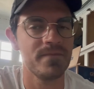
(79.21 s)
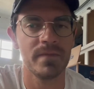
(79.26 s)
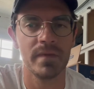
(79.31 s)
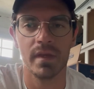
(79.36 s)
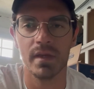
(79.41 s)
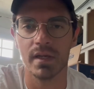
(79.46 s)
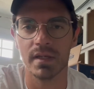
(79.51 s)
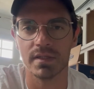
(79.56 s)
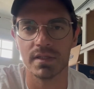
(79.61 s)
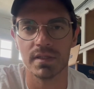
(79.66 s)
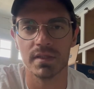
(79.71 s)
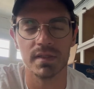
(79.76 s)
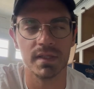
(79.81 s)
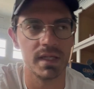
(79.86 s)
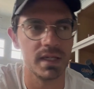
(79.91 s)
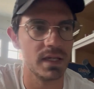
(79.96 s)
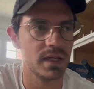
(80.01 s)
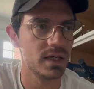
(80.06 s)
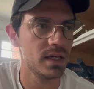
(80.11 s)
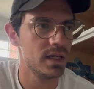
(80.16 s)
I should
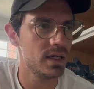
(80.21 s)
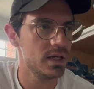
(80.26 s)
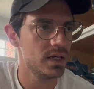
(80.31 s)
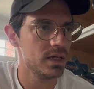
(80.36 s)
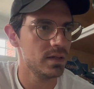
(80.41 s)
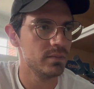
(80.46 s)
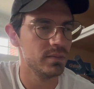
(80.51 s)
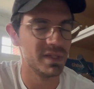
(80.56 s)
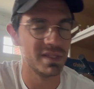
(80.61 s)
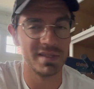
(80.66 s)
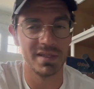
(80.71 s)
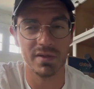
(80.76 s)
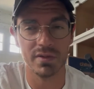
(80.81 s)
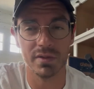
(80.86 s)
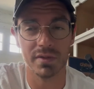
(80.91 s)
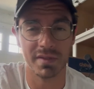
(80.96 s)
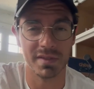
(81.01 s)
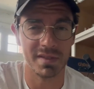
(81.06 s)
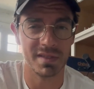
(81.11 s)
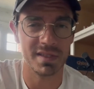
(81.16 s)
say, materials
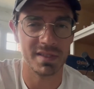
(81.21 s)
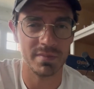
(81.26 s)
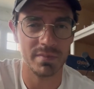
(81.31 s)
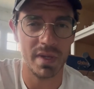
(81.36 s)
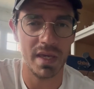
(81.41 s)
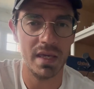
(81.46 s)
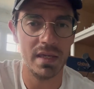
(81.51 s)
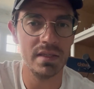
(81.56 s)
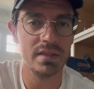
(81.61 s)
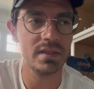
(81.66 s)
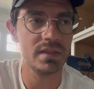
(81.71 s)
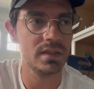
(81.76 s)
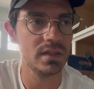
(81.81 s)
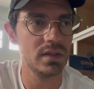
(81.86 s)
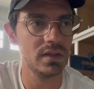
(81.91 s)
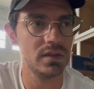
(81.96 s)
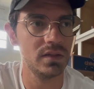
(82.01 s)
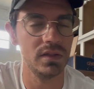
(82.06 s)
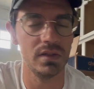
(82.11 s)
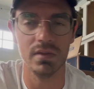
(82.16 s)
and space
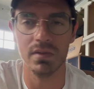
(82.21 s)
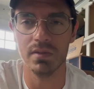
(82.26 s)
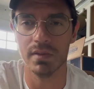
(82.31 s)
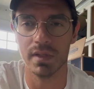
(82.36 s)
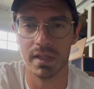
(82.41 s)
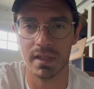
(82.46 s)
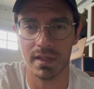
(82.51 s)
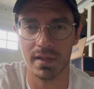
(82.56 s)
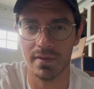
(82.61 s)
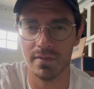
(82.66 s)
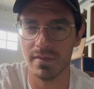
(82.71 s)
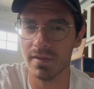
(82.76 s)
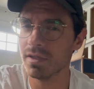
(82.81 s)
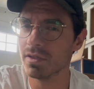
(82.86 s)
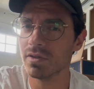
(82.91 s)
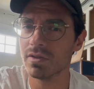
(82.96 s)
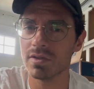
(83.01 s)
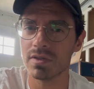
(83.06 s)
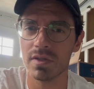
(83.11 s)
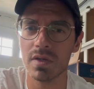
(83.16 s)
to do like a
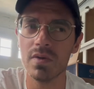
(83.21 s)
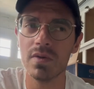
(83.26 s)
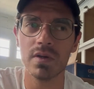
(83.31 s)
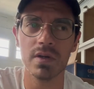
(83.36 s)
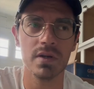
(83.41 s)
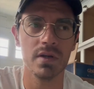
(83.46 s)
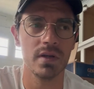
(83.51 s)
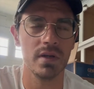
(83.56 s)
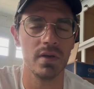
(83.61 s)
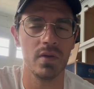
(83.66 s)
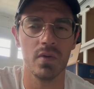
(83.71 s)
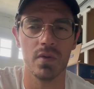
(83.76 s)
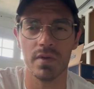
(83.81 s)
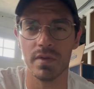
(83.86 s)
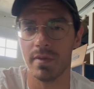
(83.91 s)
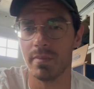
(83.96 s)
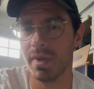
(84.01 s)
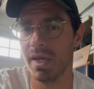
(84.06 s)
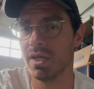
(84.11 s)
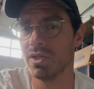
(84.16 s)
vinegar soak, or the
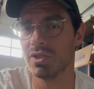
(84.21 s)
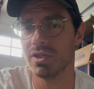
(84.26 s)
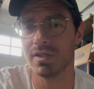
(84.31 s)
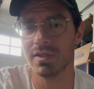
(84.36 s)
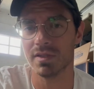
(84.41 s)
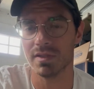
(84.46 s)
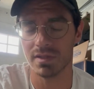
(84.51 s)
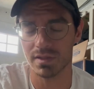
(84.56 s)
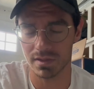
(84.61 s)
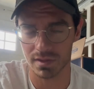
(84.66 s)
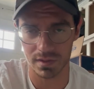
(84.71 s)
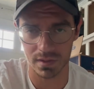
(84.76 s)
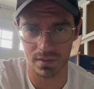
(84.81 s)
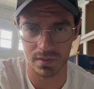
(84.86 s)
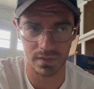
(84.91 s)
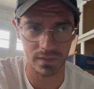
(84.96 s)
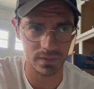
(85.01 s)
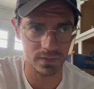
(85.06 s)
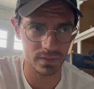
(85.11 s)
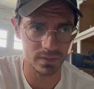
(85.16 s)
patience to
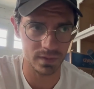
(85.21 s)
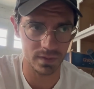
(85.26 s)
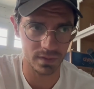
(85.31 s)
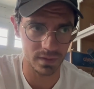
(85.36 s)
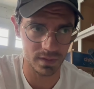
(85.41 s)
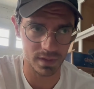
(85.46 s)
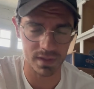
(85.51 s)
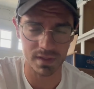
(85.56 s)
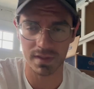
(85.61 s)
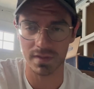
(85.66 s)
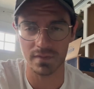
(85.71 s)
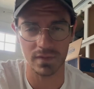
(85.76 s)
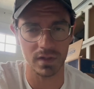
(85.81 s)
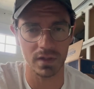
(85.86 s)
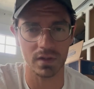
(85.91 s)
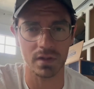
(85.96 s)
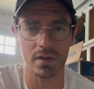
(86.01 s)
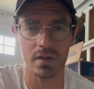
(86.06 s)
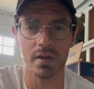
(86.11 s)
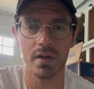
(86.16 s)
soak these in
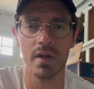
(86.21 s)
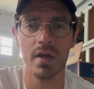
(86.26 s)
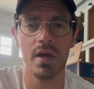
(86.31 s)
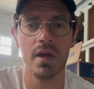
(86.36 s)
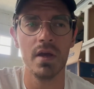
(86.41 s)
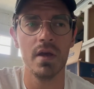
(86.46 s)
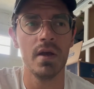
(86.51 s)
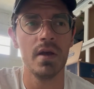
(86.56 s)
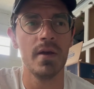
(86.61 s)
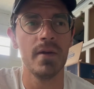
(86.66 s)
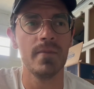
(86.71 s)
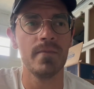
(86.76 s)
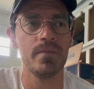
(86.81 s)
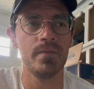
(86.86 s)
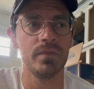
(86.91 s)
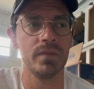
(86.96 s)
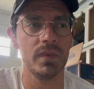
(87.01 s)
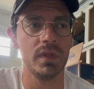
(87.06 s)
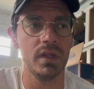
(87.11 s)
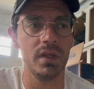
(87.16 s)
vinegar
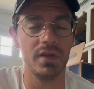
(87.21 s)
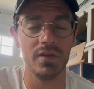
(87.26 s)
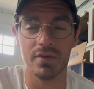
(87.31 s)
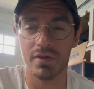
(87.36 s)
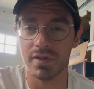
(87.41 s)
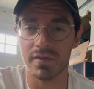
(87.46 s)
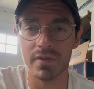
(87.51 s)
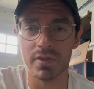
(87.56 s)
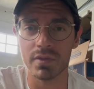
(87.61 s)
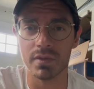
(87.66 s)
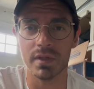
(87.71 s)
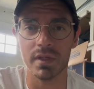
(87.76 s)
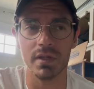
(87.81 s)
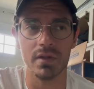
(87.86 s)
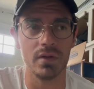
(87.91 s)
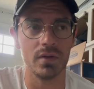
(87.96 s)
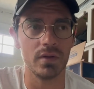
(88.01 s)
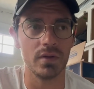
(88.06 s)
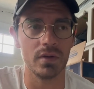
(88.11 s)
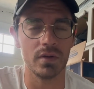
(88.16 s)
either individually
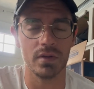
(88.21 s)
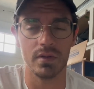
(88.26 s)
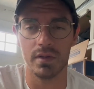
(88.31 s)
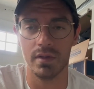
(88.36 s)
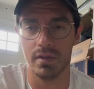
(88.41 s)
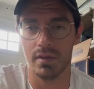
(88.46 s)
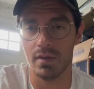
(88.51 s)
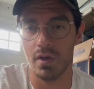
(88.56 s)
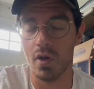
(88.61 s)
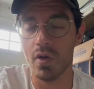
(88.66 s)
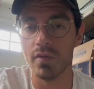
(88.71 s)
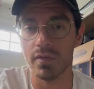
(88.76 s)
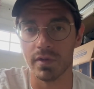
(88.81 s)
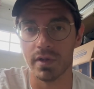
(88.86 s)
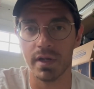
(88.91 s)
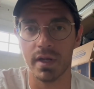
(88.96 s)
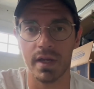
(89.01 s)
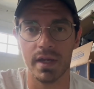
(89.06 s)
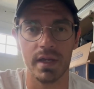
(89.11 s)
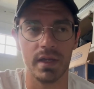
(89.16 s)
or
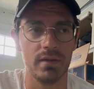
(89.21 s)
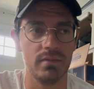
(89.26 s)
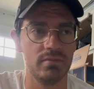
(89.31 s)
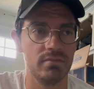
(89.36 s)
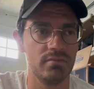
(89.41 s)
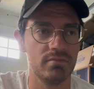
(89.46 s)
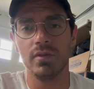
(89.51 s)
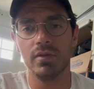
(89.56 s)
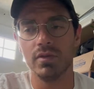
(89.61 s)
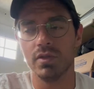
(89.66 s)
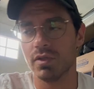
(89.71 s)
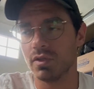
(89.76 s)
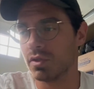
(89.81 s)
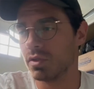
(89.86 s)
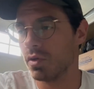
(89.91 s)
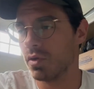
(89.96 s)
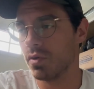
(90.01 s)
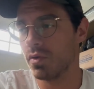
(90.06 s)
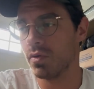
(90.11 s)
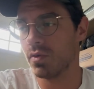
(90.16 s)
overnight, just
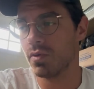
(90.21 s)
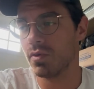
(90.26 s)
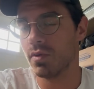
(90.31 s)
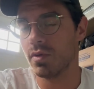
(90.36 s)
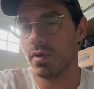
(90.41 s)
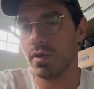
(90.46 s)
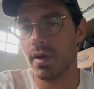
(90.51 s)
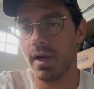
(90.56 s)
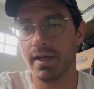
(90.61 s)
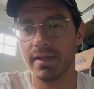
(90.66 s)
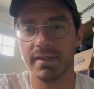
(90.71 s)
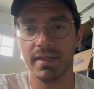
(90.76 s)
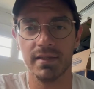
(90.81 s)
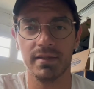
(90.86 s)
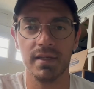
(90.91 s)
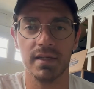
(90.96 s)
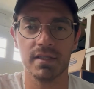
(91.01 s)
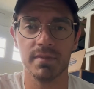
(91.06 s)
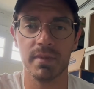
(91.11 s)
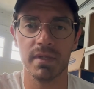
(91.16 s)
so I set the
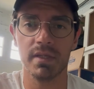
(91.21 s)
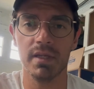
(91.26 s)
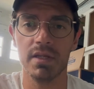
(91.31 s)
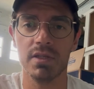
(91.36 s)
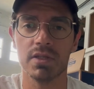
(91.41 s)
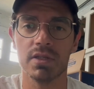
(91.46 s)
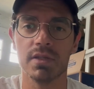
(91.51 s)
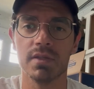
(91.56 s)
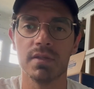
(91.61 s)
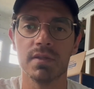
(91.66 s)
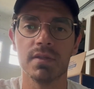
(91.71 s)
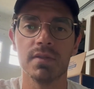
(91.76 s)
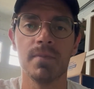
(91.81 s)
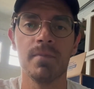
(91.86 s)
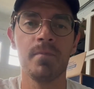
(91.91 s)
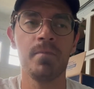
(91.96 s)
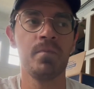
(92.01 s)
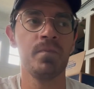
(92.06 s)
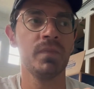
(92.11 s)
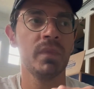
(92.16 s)
expectations.
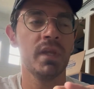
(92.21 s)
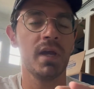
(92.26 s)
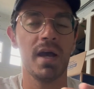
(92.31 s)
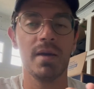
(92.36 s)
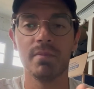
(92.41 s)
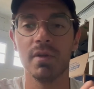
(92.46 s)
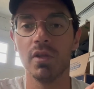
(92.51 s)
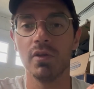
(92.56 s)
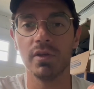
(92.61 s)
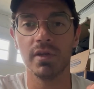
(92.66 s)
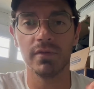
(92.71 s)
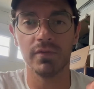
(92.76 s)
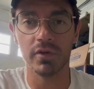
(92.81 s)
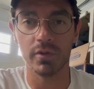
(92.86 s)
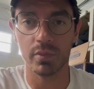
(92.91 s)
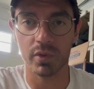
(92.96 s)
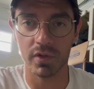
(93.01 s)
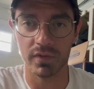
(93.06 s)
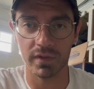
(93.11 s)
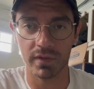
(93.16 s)
I'm not looking for a
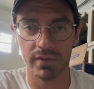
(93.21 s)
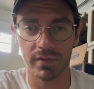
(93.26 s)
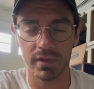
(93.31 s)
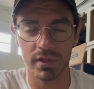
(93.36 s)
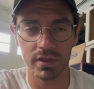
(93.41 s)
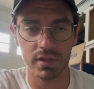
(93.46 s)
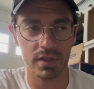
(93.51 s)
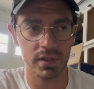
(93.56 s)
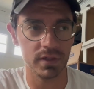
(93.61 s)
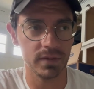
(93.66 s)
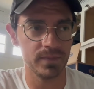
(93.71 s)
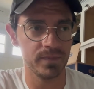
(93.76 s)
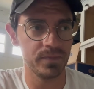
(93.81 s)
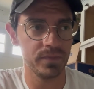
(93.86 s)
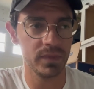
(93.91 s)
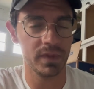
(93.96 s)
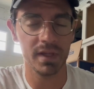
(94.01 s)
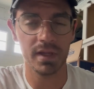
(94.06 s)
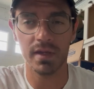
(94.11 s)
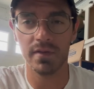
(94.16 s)
perfect finish here.
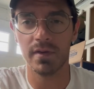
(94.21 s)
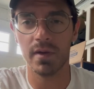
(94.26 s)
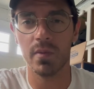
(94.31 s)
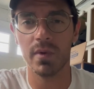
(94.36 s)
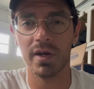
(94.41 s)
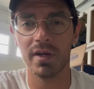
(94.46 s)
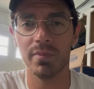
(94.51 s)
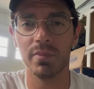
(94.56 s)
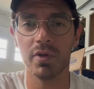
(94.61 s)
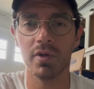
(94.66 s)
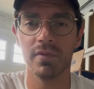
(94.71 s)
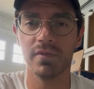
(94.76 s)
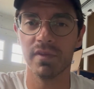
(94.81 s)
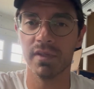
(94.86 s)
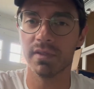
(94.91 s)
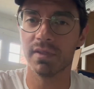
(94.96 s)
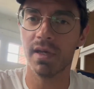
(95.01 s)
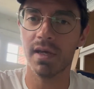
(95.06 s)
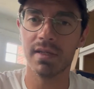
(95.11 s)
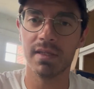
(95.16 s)
If I wanted
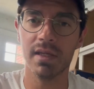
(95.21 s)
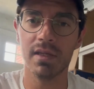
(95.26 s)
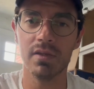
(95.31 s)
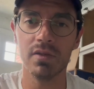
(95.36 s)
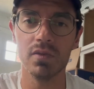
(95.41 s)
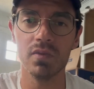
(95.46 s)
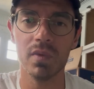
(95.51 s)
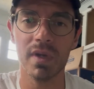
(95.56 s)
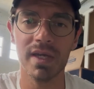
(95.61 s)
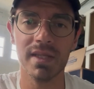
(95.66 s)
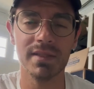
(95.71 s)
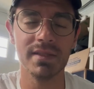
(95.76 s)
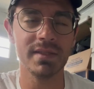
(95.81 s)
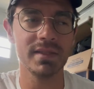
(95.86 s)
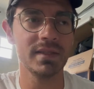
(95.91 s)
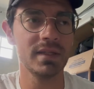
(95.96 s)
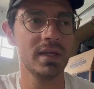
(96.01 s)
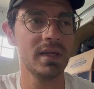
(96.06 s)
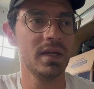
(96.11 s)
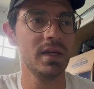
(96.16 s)
perfect, I'd get new
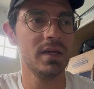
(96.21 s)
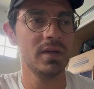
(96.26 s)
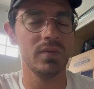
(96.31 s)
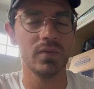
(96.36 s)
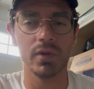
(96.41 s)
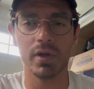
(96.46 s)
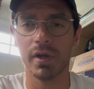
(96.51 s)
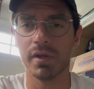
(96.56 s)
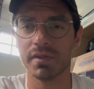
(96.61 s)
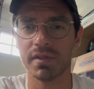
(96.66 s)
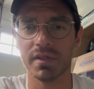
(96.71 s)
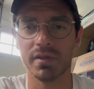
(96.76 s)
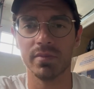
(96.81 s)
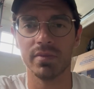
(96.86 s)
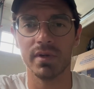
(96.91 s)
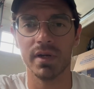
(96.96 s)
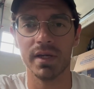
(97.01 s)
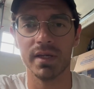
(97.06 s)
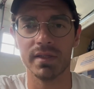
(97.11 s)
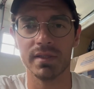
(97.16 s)
weights regardless of the
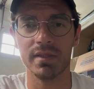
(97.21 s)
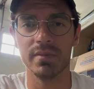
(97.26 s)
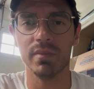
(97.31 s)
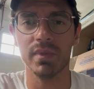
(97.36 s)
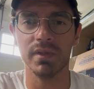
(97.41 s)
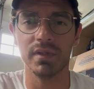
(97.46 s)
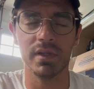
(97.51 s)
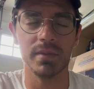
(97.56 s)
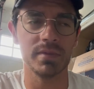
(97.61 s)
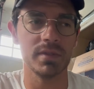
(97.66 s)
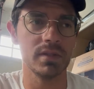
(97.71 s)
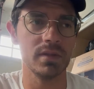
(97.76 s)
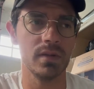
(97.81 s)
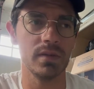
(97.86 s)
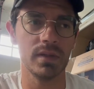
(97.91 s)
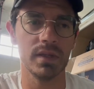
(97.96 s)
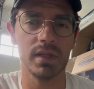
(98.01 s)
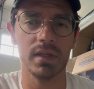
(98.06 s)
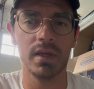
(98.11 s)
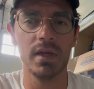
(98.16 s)
price and build it up
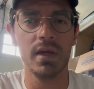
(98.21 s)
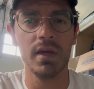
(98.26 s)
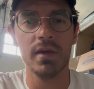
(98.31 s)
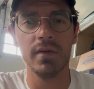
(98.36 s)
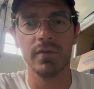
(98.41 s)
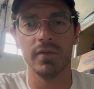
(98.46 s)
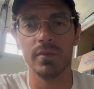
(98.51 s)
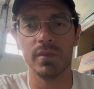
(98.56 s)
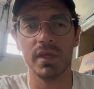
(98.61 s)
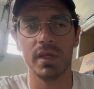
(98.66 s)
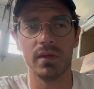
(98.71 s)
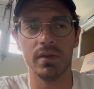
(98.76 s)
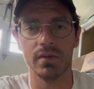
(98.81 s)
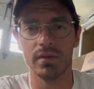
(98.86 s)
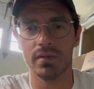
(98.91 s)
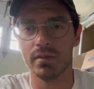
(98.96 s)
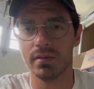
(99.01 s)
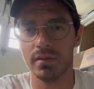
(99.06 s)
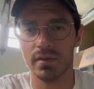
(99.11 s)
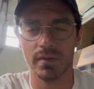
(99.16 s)
slowly. For me,
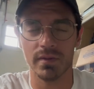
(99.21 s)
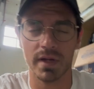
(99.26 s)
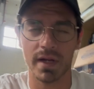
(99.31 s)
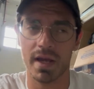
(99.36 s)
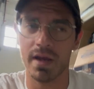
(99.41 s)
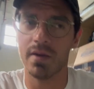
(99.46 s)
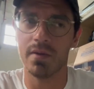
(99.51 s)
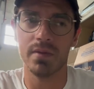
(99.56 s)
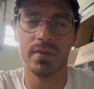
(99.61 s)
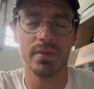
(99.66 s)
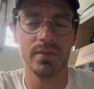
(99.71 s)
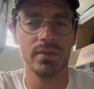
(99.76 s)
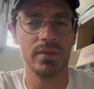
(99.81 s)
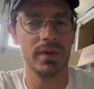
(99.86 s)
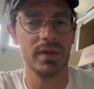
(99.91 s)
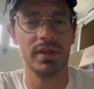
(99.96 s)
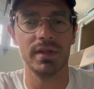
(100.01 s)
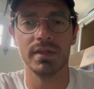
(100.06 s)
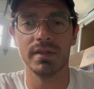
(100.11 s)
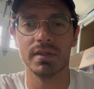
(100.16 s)
right now, at
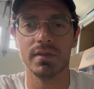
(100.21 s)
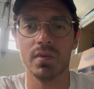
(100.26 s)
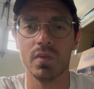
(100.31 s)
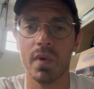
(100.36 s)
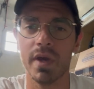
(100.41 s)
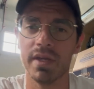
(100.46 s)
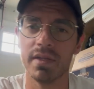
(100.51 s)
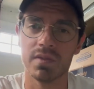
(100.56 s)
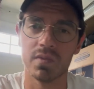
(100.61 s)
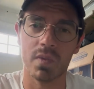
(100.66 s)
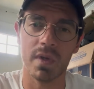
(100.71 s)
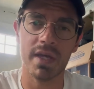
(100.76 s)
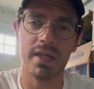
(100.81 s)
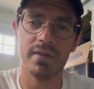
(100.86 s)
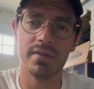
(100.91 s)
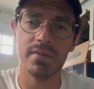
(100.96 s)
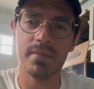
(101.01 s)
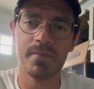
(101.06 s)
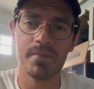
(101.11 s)
least, weight is weight.